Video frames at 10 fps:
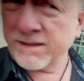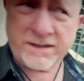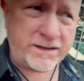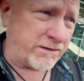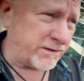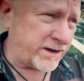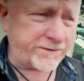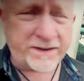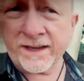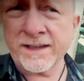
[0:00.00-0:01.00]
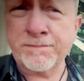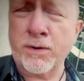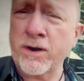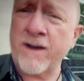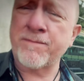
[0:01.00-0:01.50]
So everything's
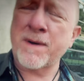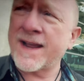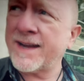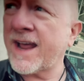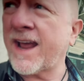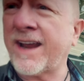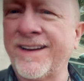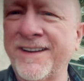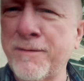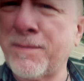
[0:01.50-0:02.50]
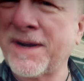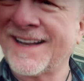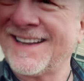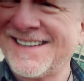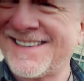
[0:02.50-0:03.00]
put off by a day, but
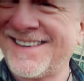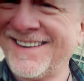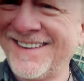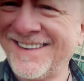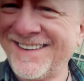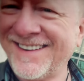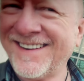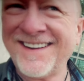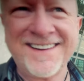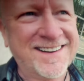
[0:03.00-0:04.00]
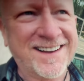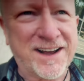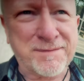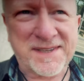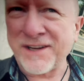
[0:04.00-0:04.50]
at least
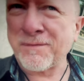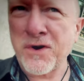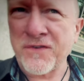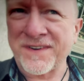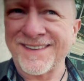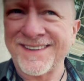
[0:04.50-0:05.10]
I'm still moving.